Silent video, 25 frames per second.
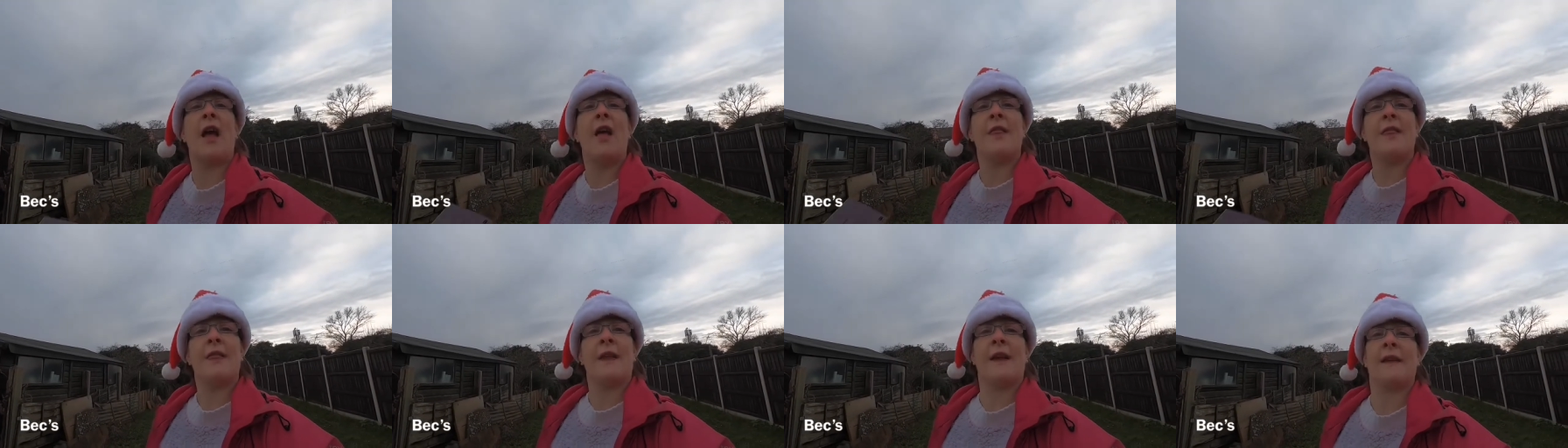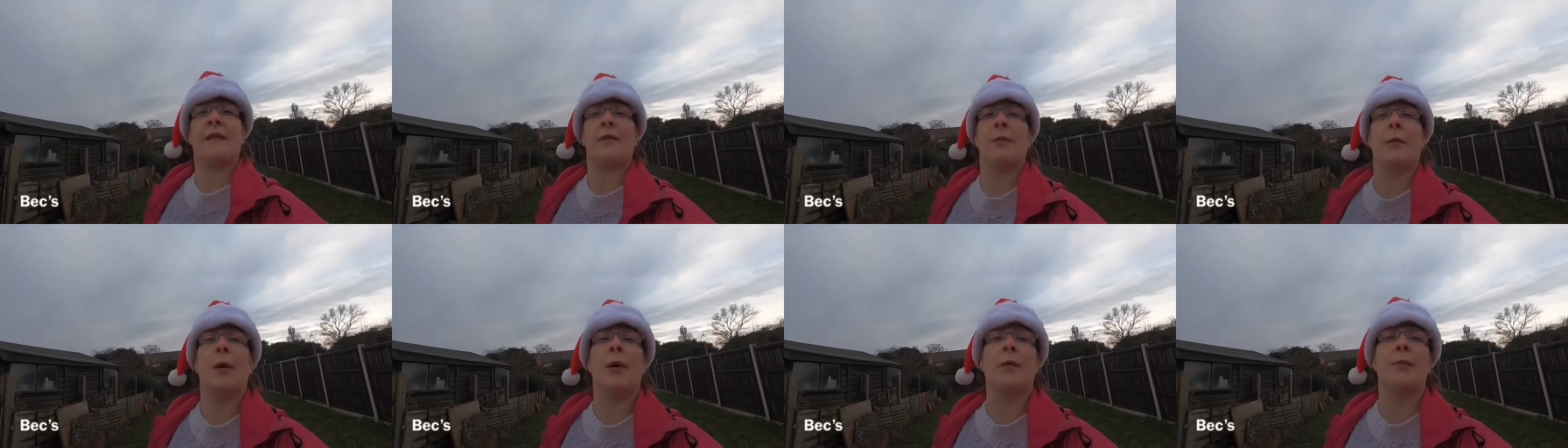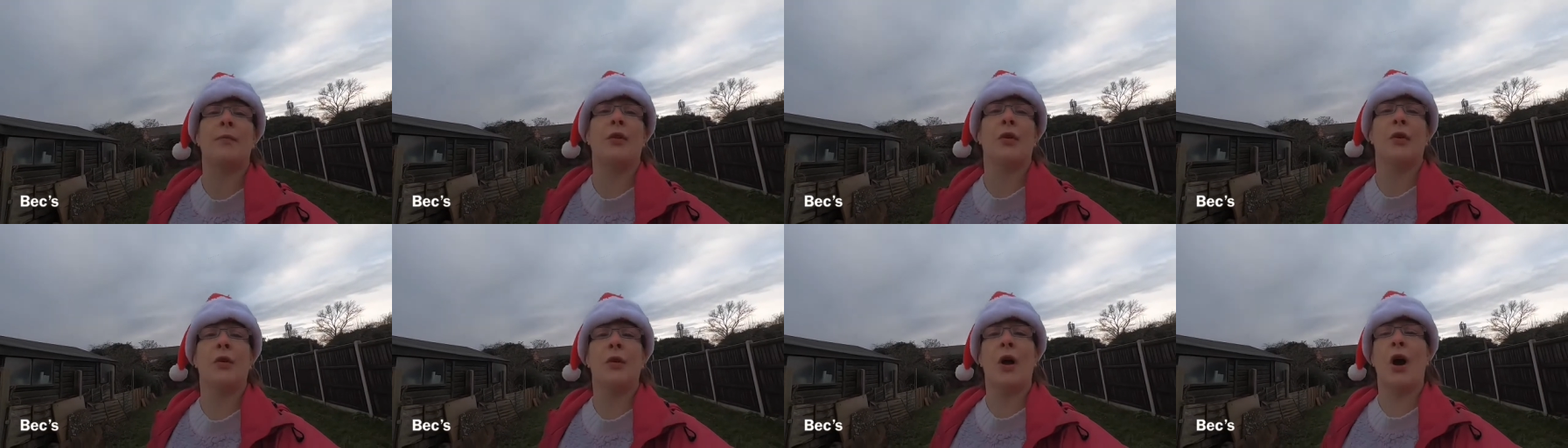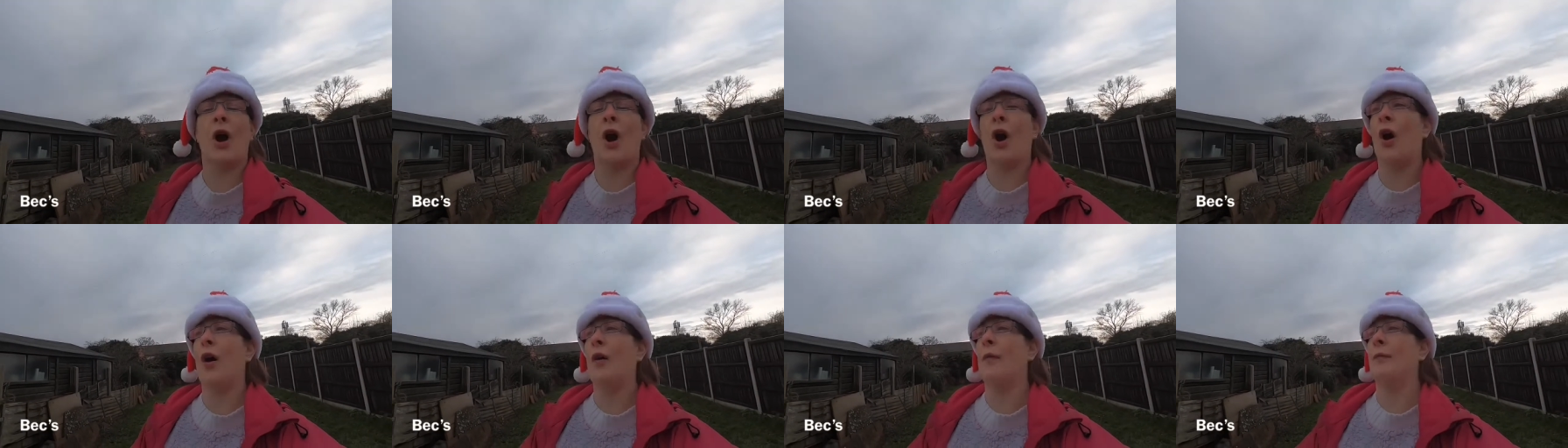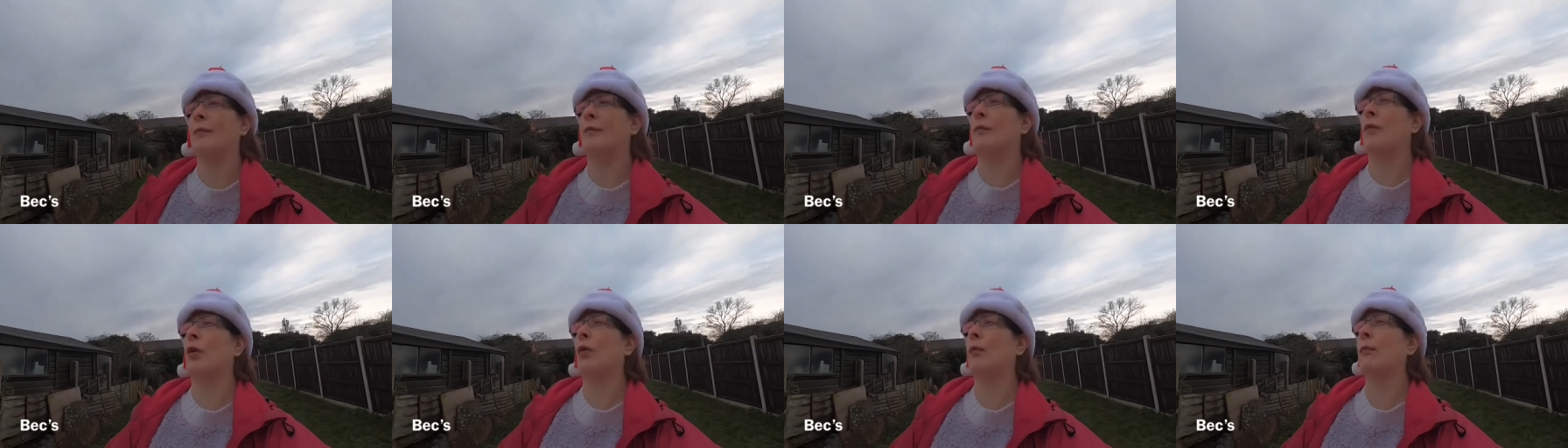That's why I'm doing it.
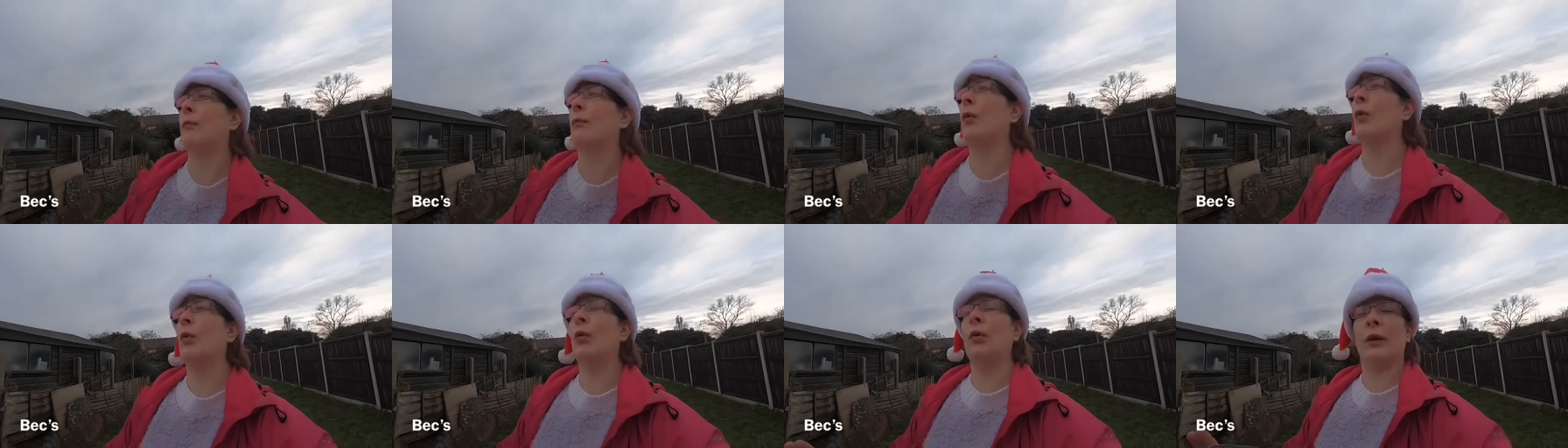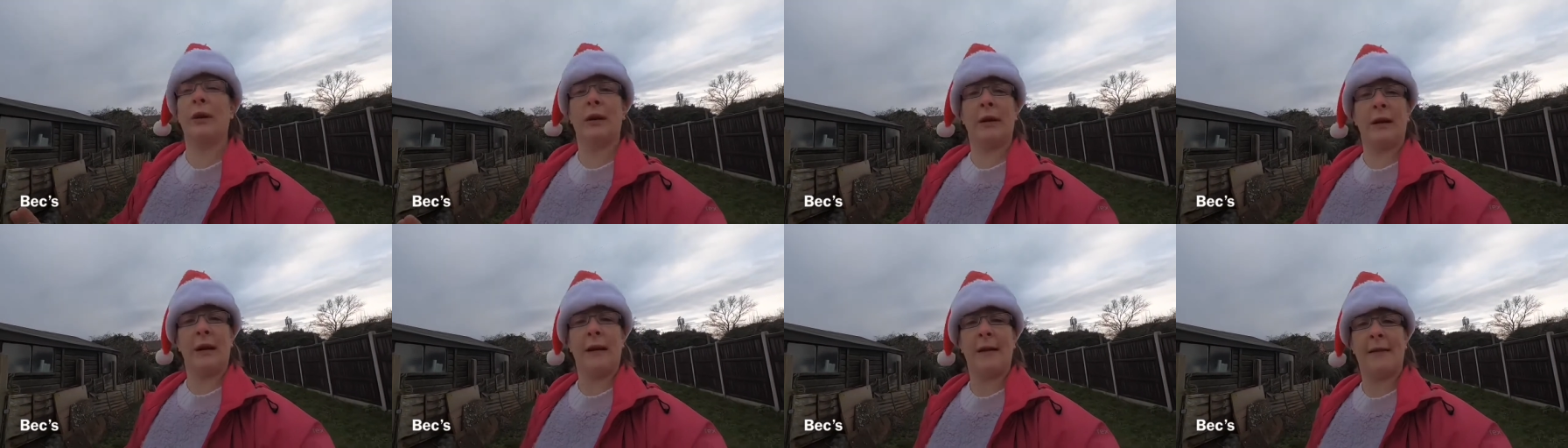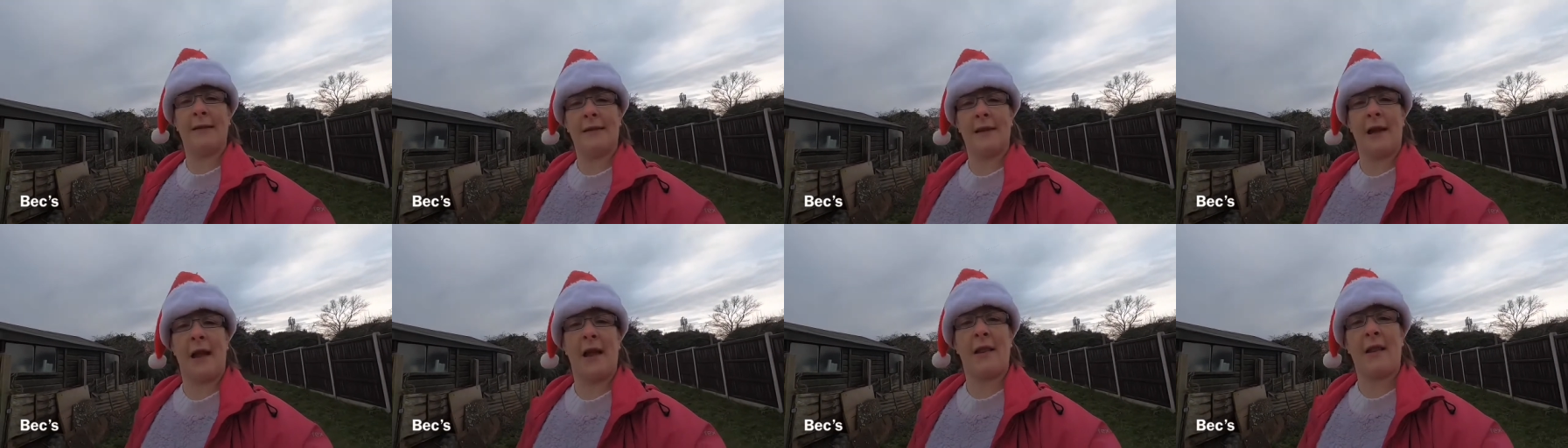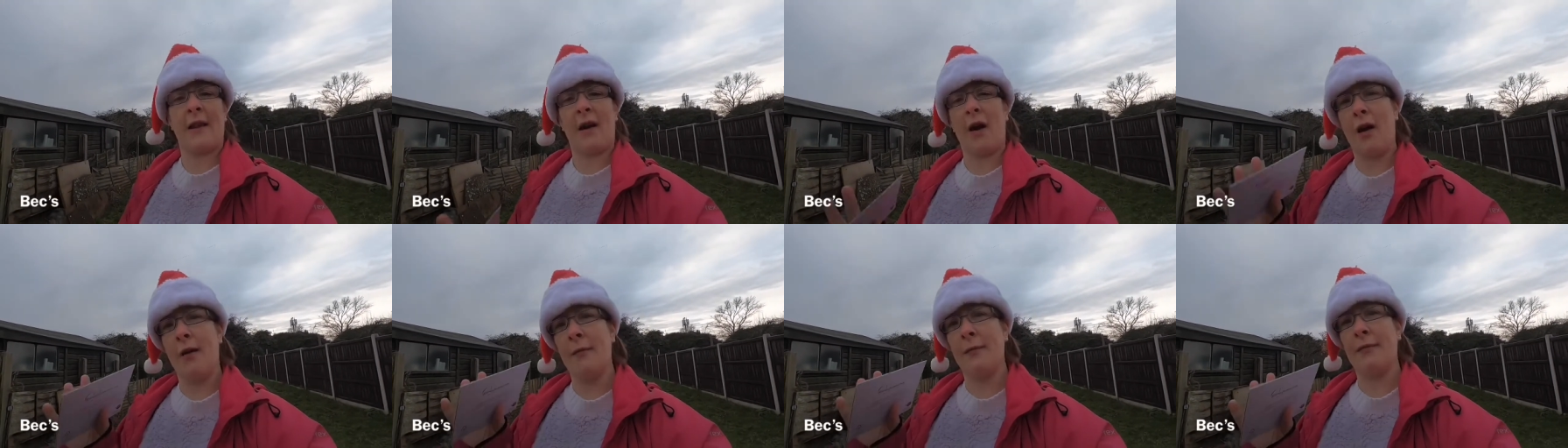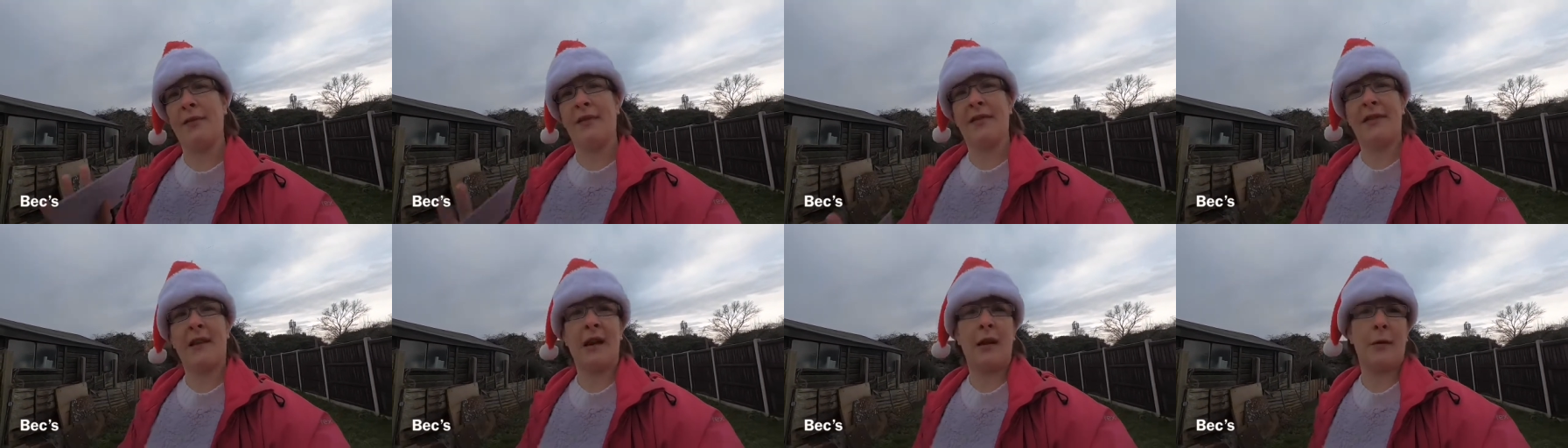I'm not mourning his death. I'm
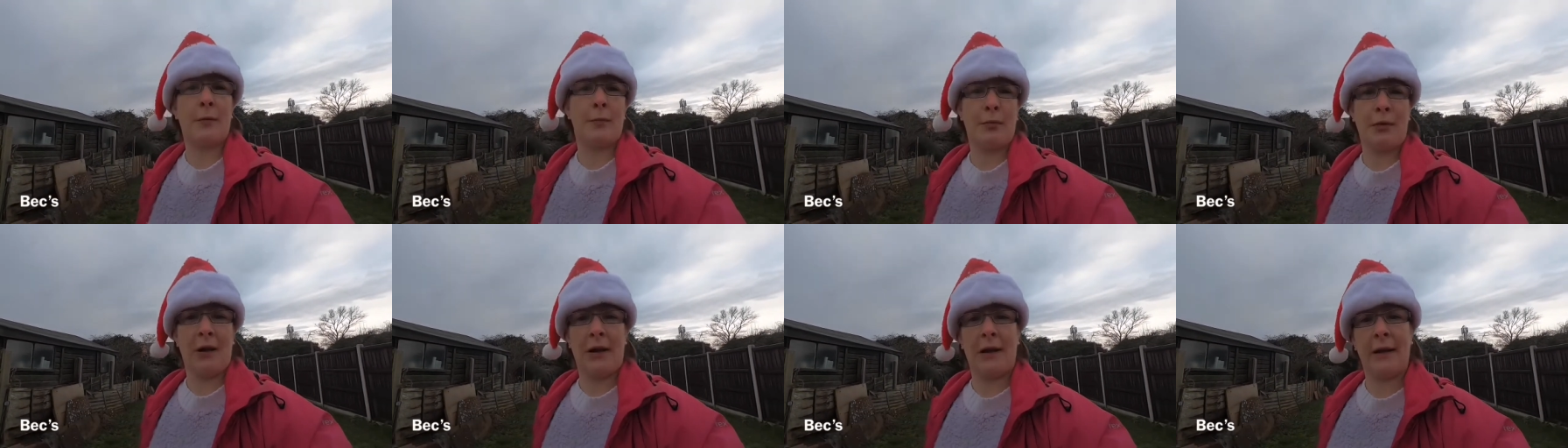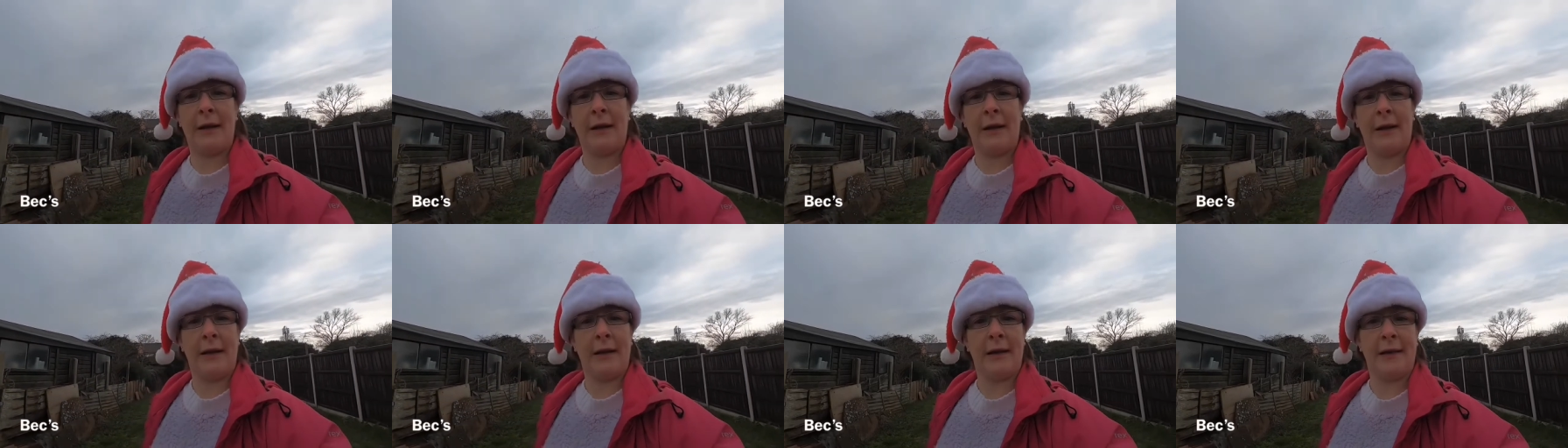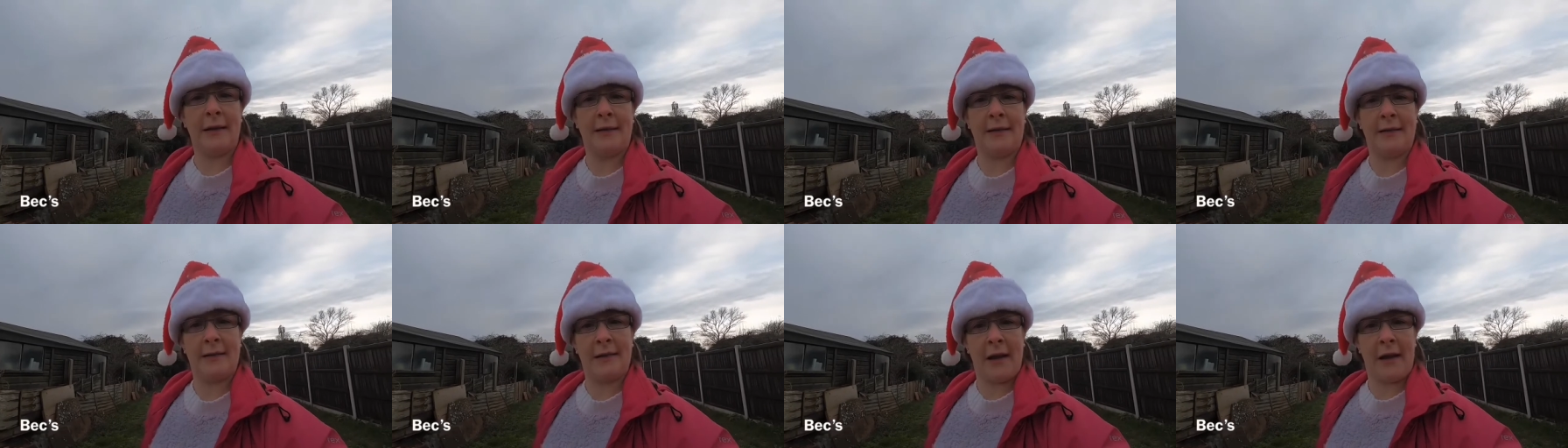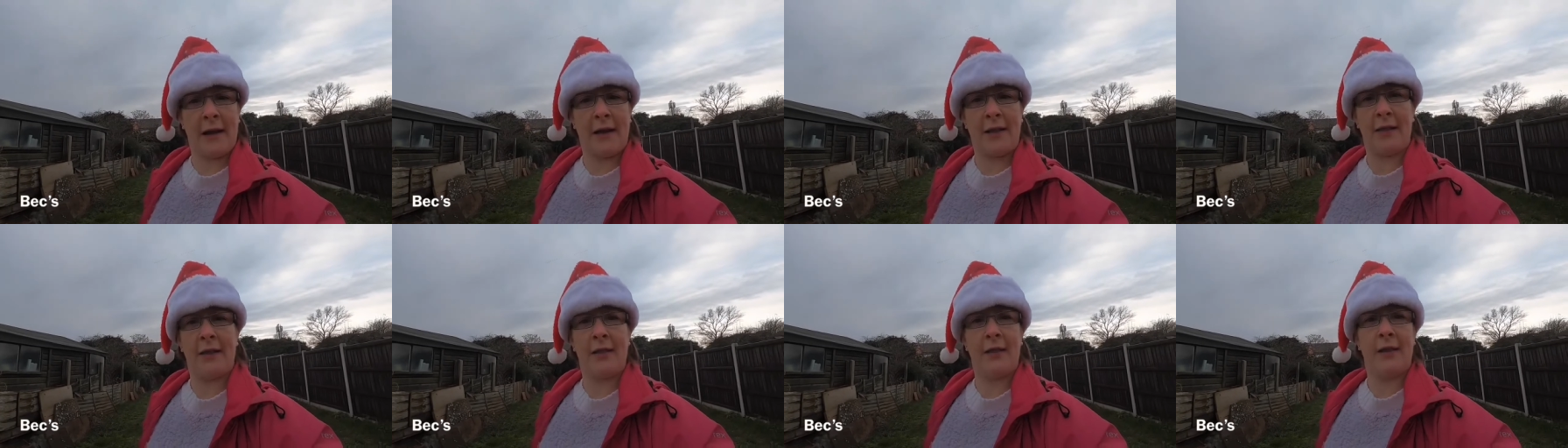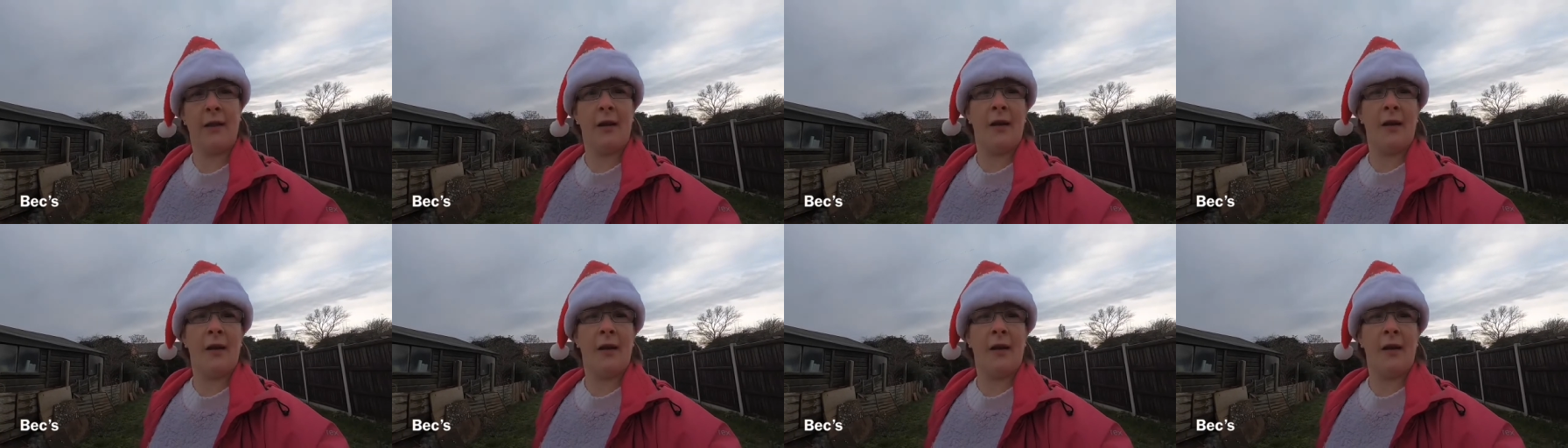celebrating his death.